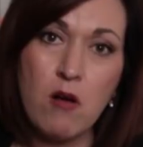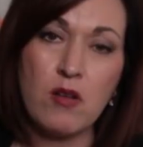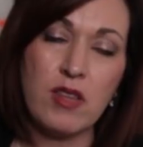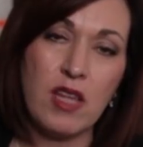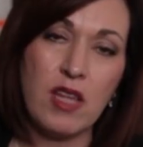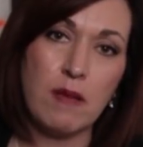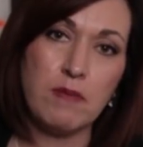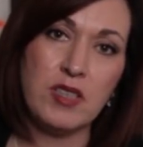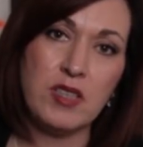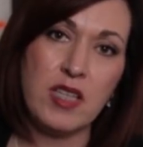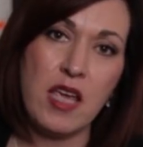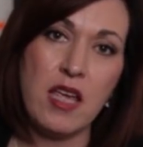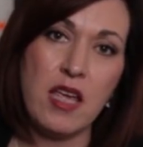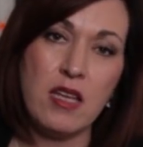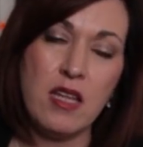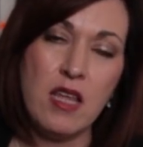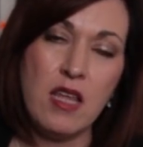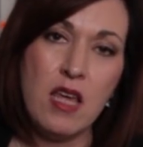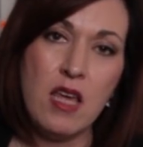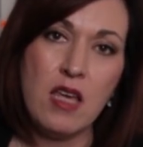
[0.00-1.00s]
obtain,
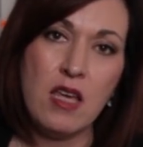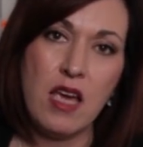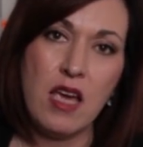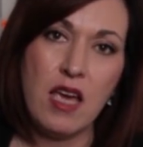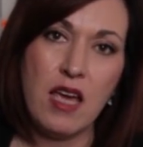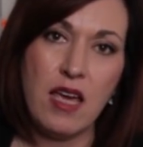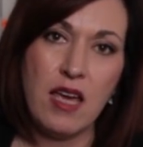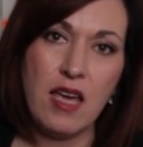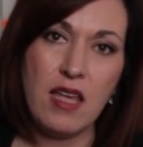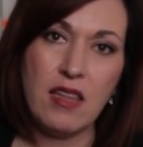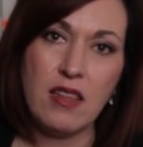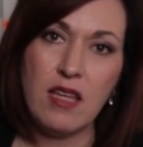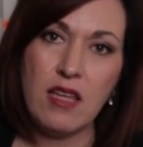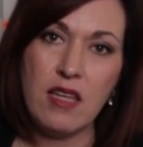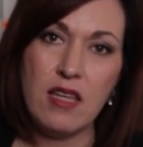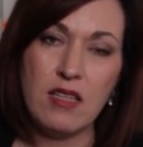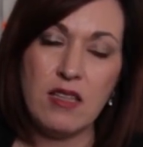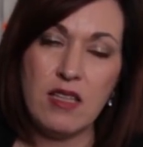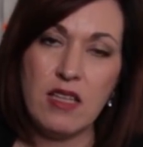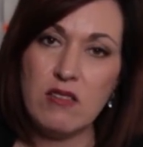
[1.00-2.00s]
and
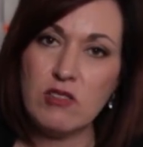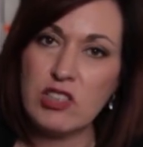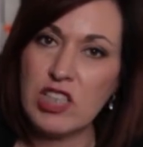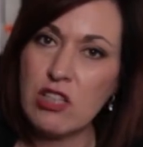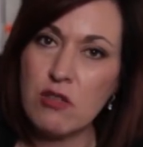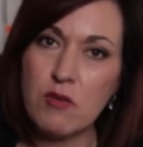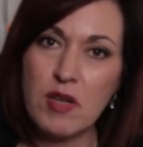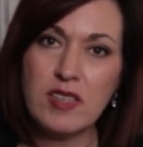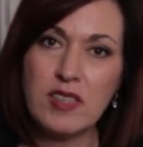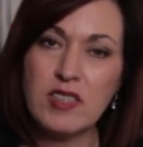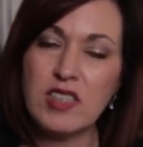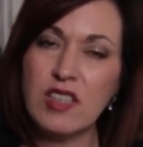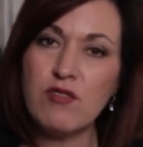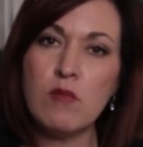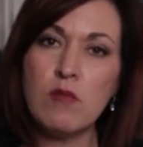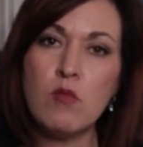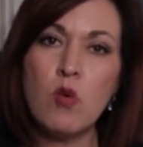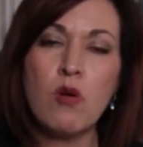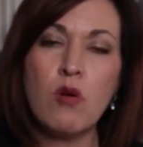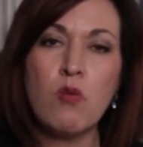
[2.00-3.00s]
then it generates even
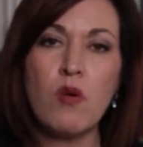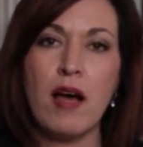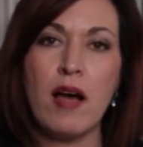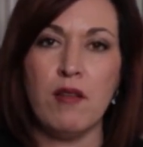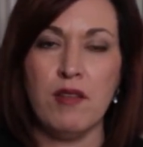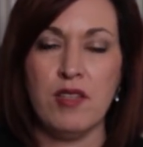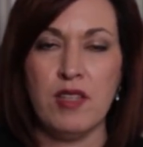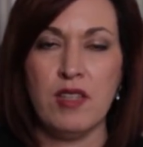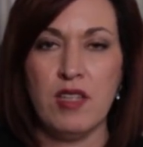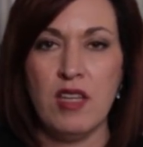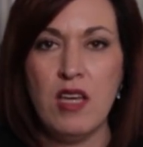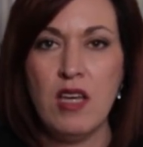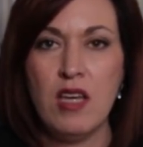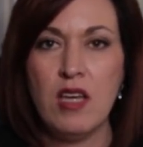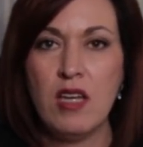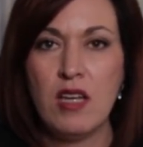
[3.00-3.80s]
more wealth. Mm-hmm.